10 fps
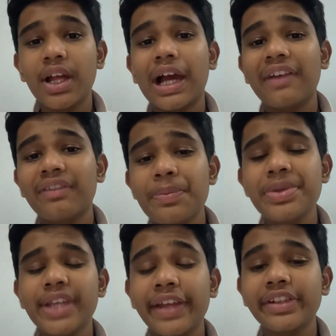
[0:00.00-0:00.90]
will be
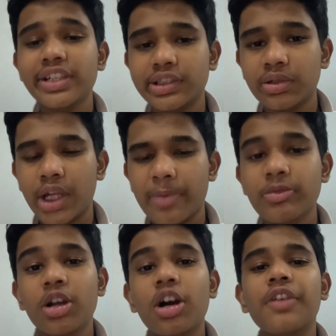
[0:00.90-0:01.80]
saying the story
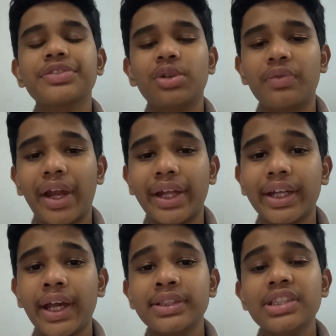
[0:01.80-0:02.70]
of Snow White
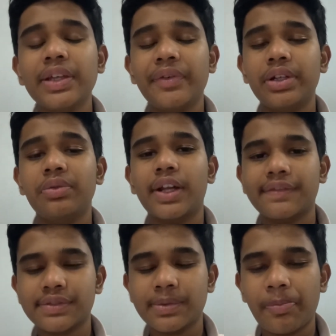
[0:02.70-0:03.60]
and the Seven
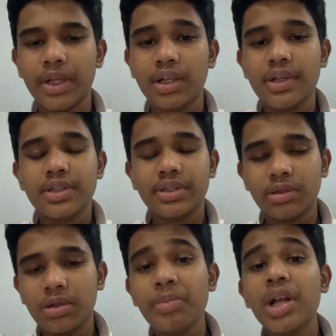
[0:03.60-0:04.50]
Dwarfs.
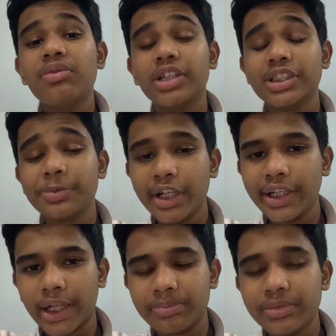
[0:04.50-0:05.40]
So, once upon a
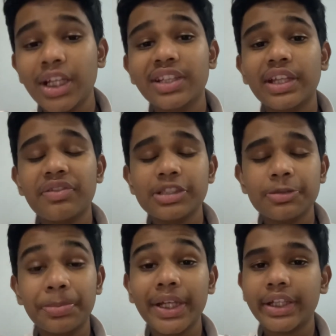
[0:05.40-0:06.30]
time, there was a
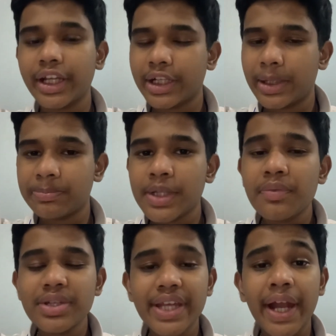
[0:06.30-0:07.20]
big kingdom
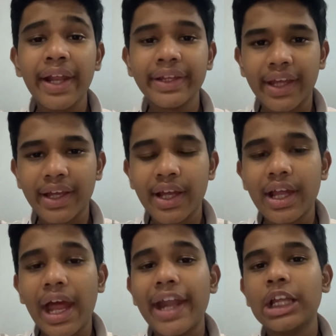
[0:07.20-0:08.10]
which had a king
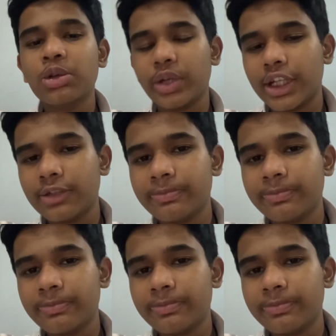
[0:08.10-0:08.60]
and a queen.